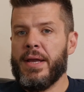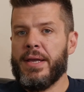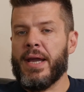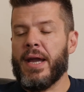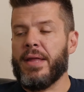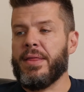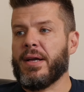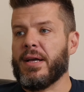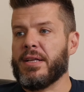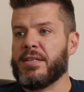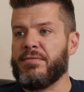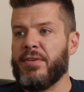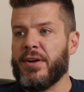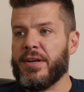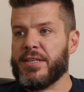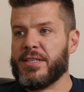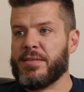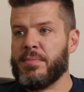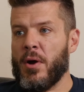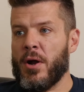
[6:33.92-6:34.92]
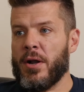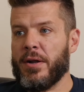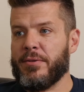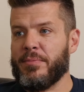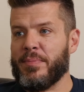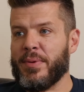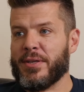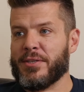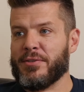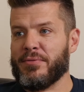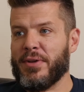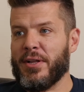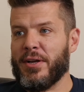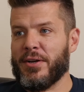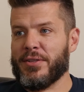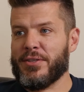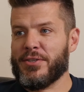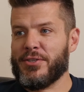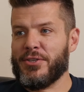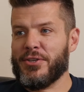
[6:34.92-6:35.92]
Yeah, I think that's very smart, because if we look
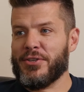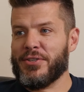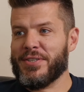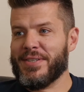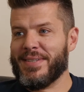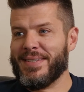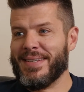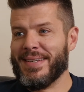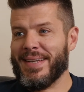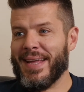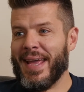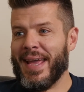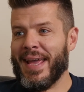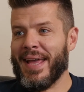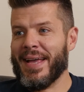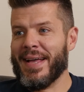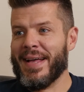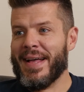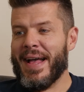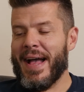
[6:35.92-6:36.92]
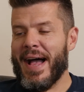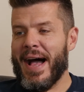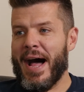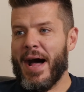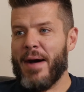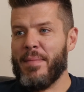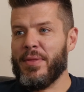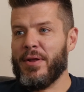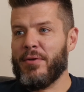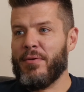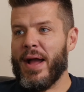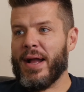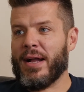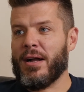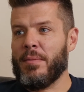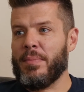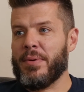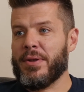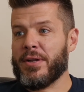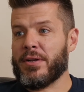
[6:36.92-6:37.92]
at the students today, they rack
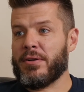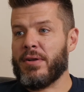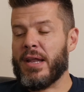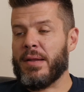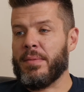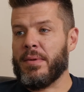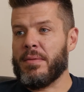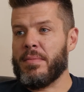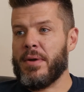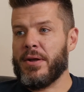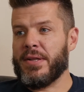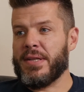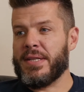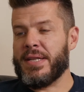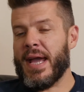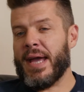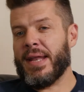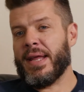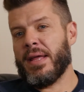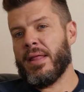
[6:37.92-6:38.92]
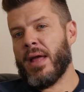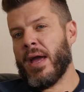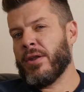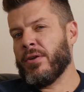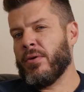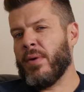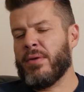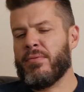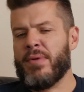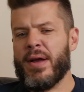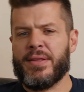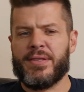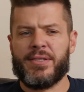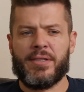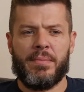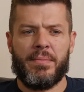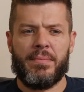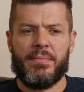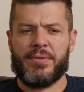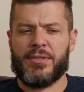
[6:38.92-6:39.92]
up an incredible amount of debt. I don't know, I read
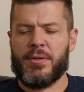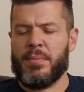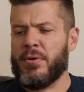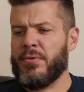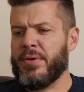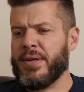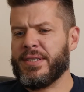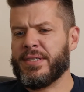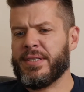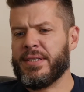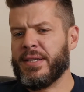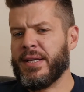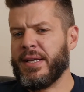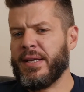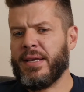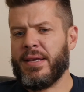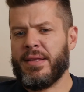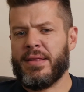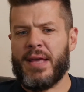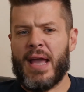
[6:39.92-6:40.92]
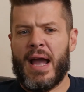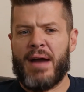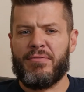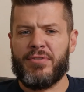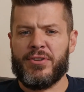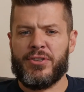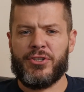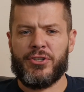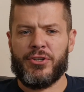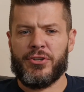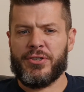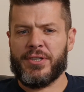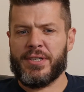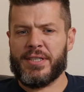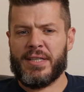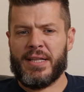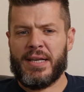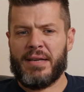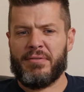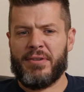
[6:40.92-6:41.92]
somewhere recently, the average student is
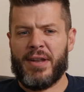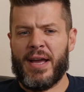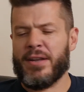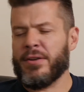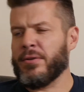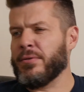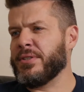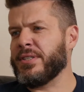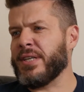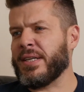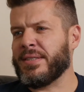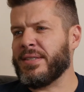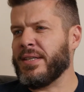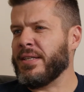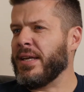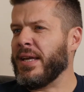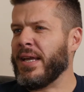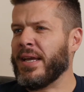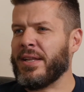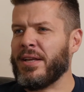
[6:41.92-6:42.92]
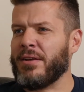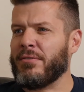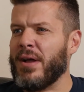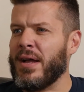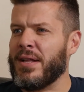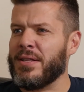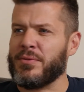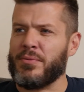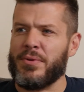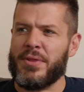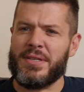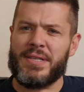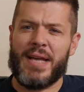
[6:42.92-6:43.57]
leaving, 60 to 80 grand worth of